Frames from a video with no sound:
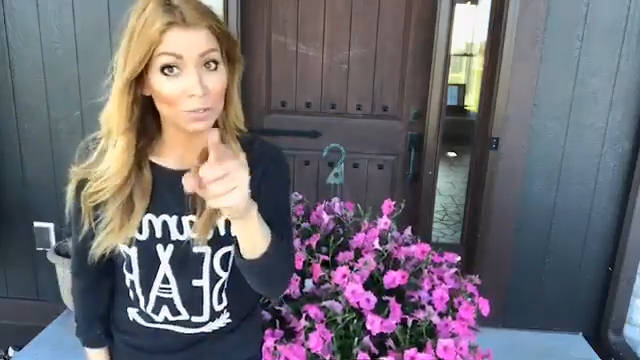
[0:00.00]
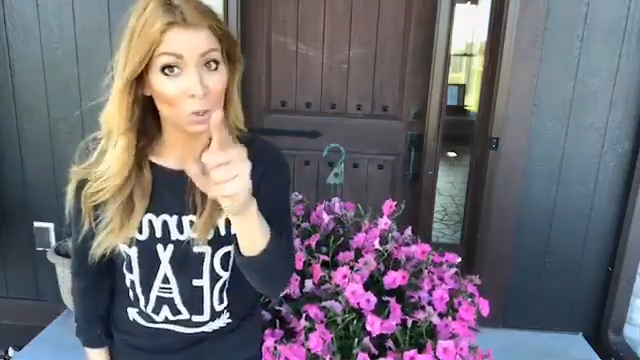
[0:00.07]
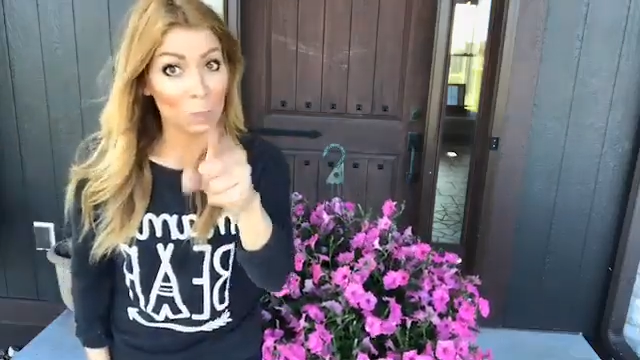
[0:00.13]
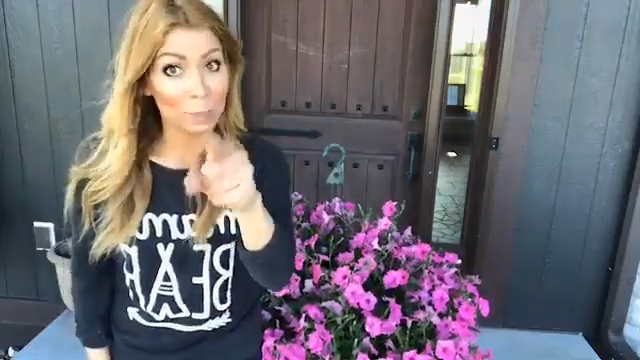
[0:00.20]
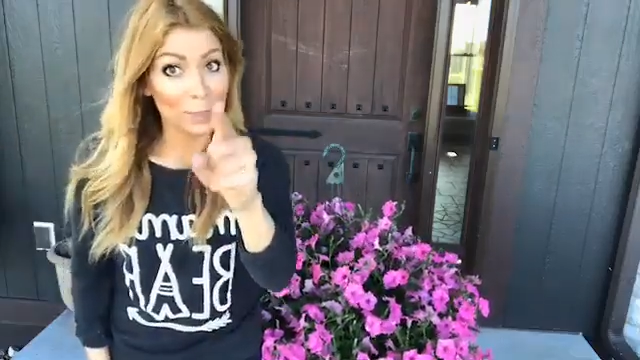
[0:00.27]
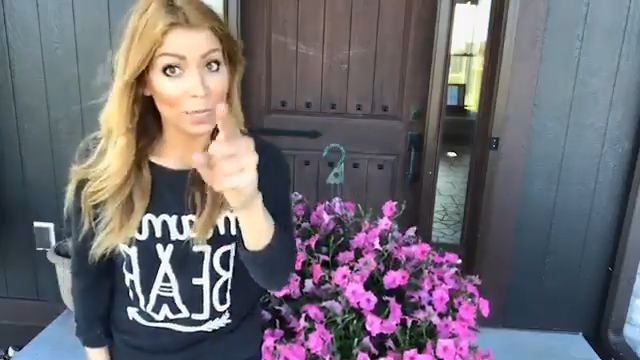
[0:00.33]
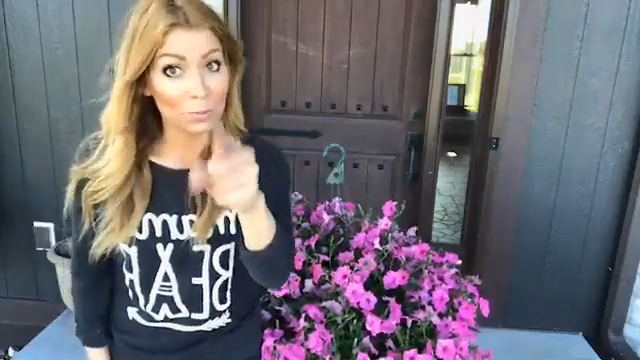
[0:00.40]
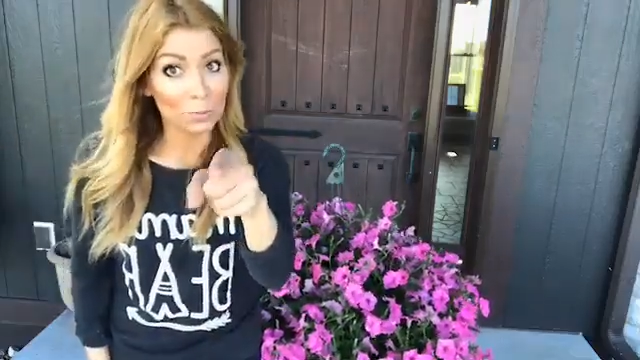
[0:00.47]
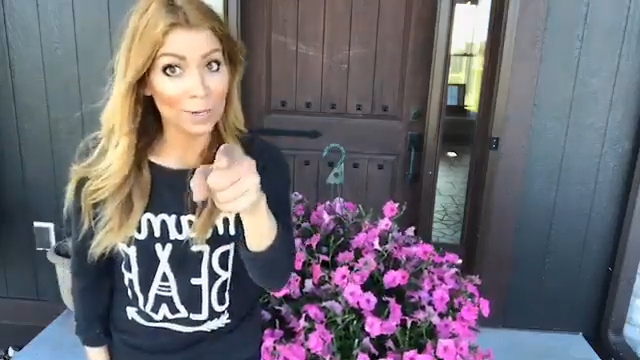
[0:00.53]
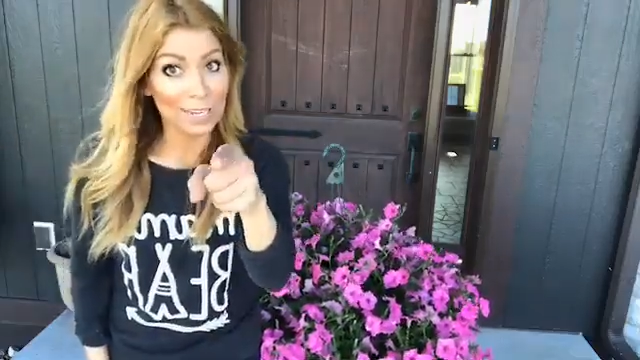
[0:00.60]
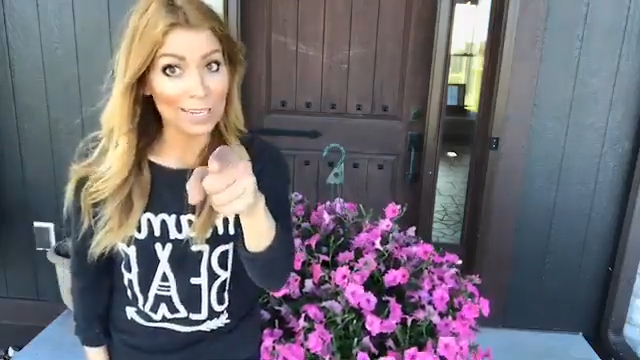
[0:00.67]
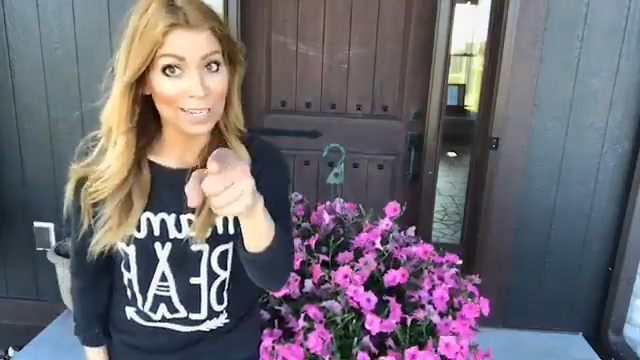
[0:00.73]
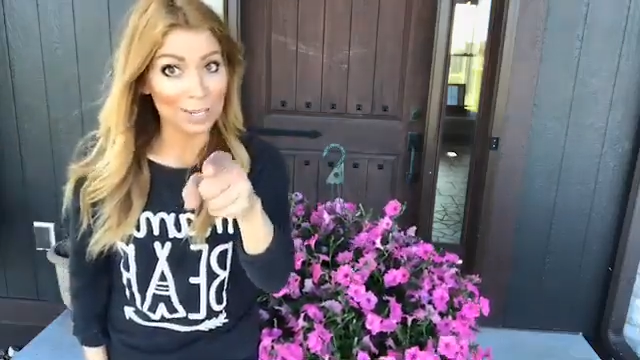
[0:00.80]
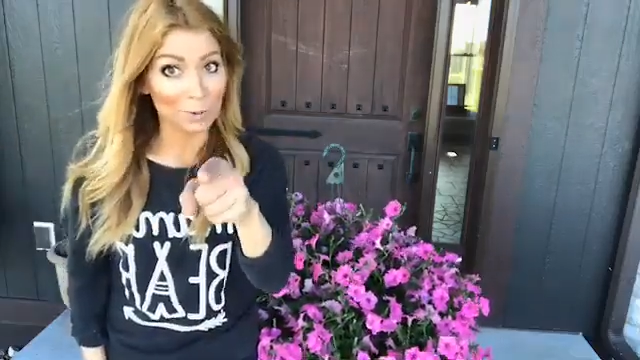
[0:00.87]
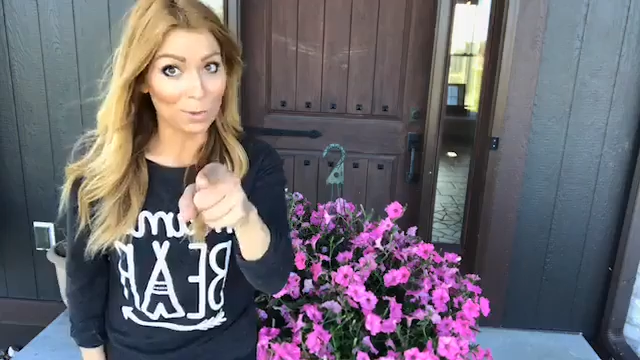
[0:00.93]
Don't be
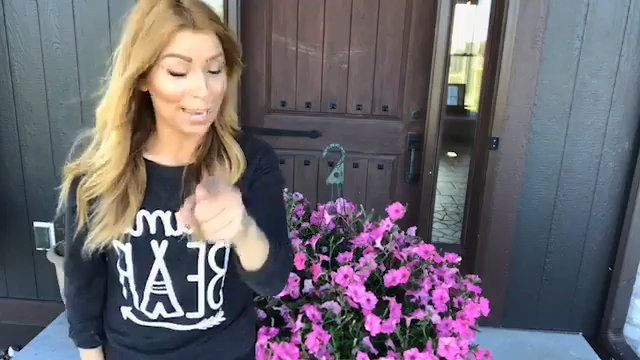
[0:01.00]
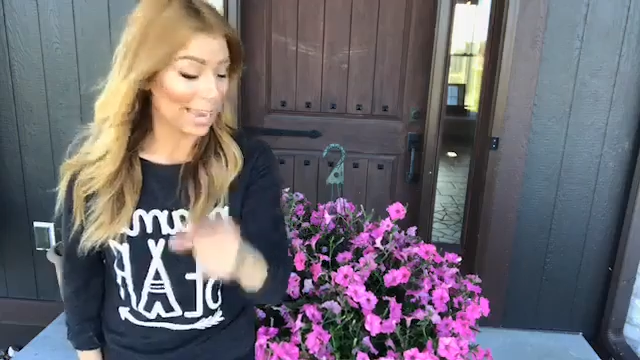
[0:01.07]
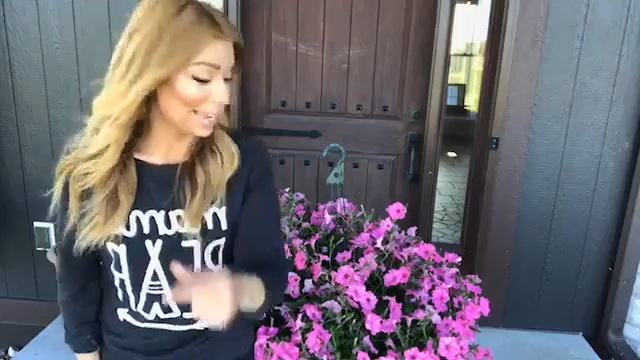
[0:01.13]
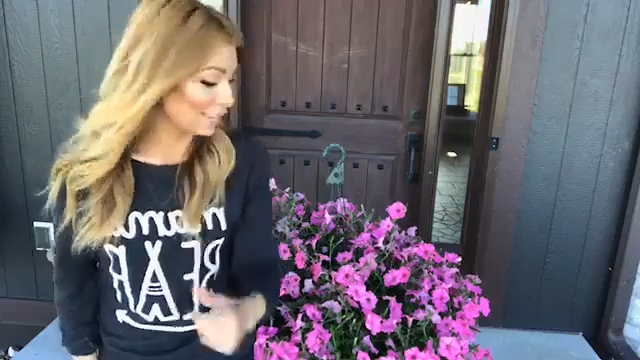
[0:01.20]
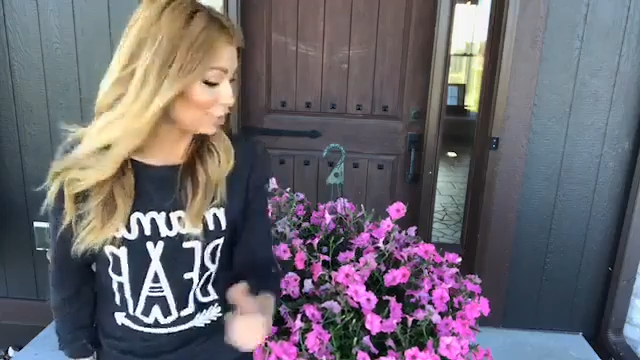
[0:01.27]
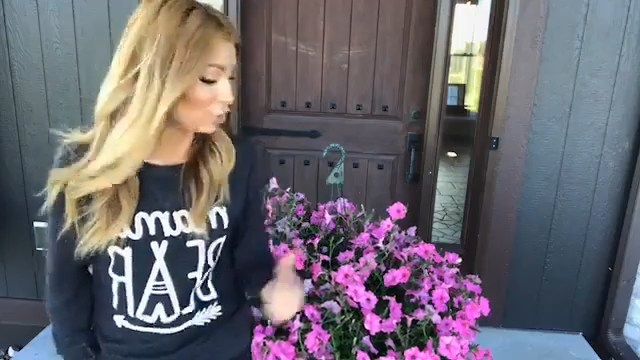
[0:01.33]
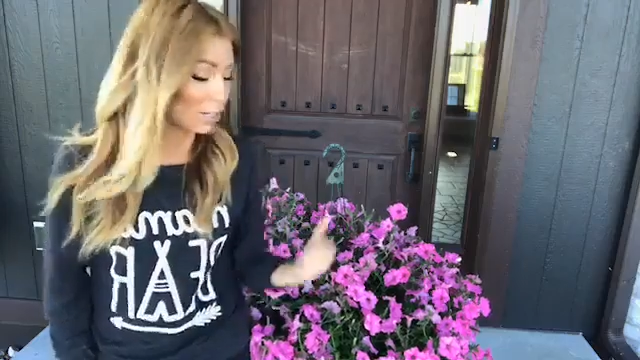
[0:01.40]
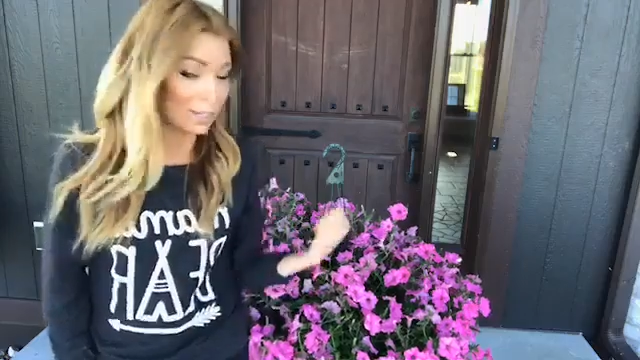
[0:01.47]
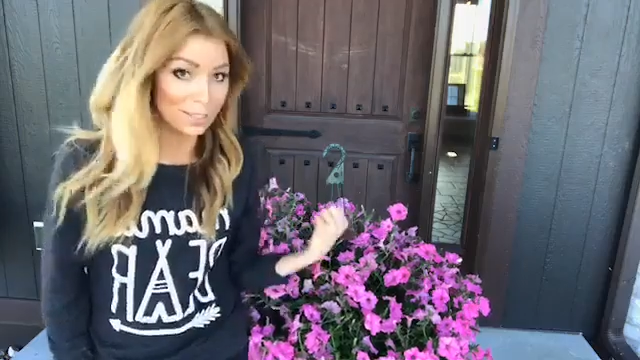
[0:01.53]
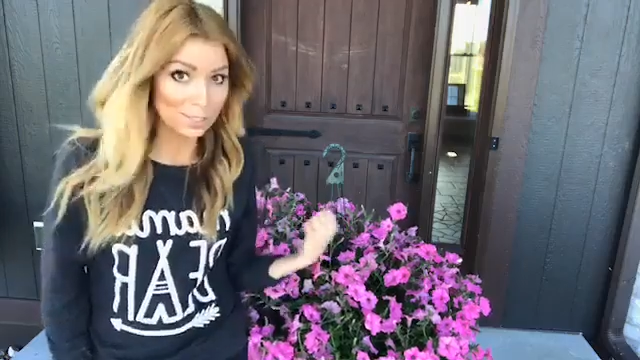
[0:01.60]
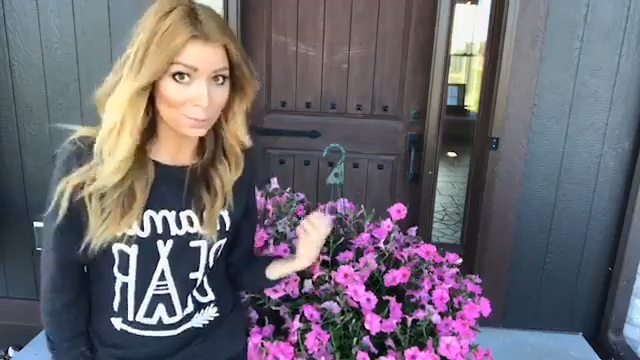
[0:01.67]
greedy, okay? Share